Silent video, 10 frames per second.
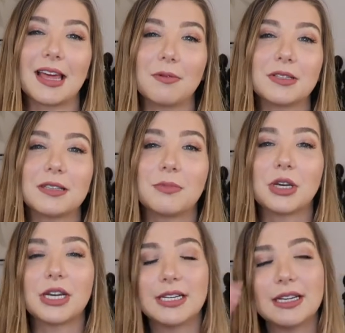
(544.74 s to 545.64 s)
that was some
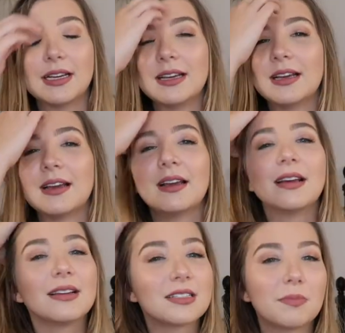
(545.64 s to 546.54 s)
good,
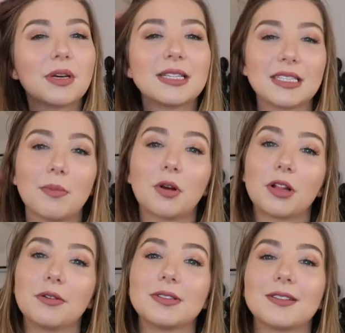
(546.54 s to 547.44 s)
some good summer
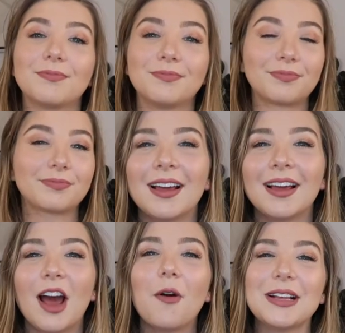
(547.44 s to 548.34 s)
clothes.
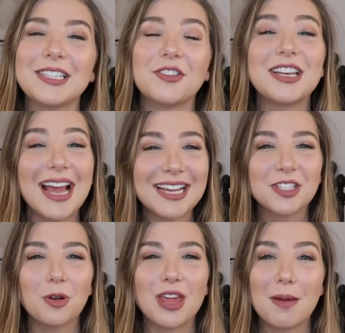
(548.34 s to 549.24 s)
All right, so the next
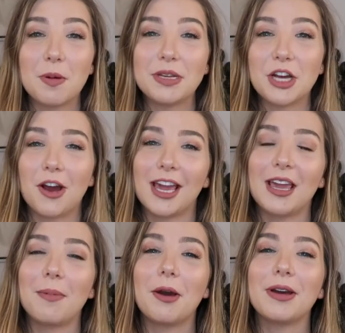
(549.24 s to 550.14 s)
store that I'm gonna be
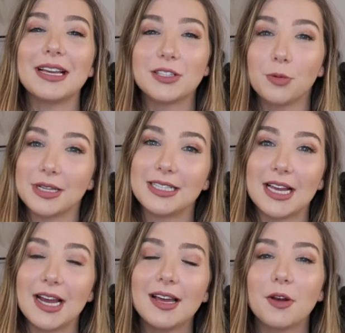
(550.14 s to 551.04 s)
talking about is
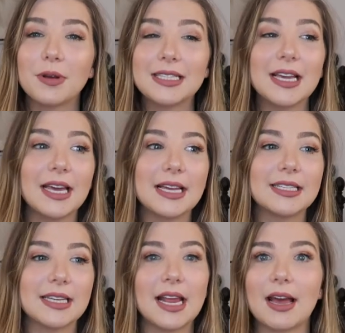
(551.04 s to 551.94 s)
Aritzia. Aritzia
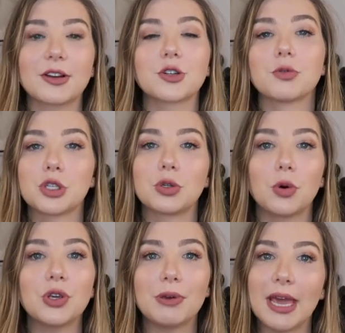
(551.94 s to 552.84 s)
is an actual
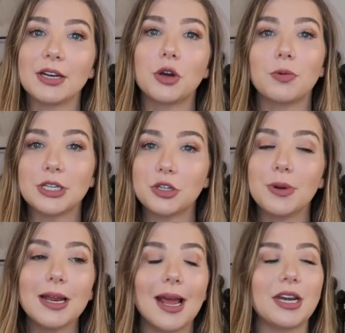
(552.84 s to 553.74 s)
store, you can go into
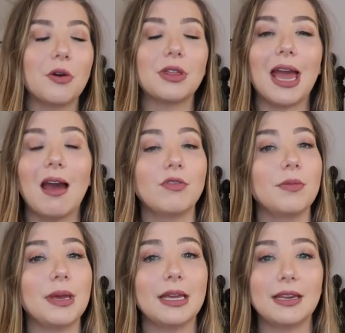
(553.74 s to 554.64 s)
it. I know they have
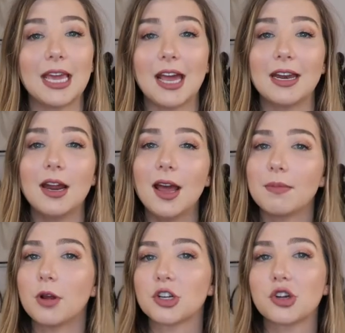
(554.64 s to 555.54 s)
them in Canada,
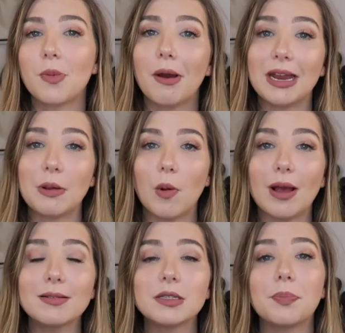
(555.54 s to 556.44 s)
I'm not sure about anywhere
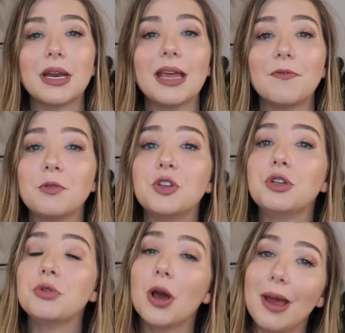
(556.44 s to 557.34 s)
else, but if you
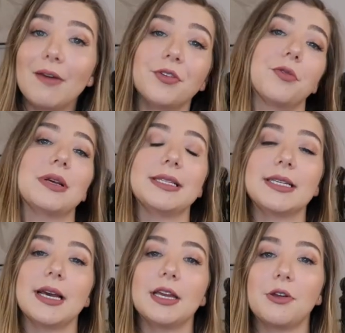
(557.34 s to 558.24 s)
do not have an
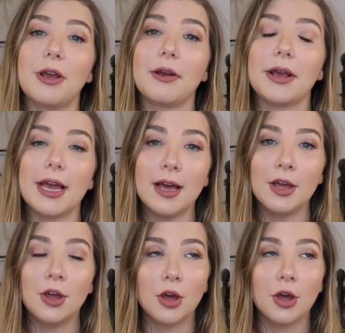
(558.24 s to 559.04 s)
Aritzia in your area,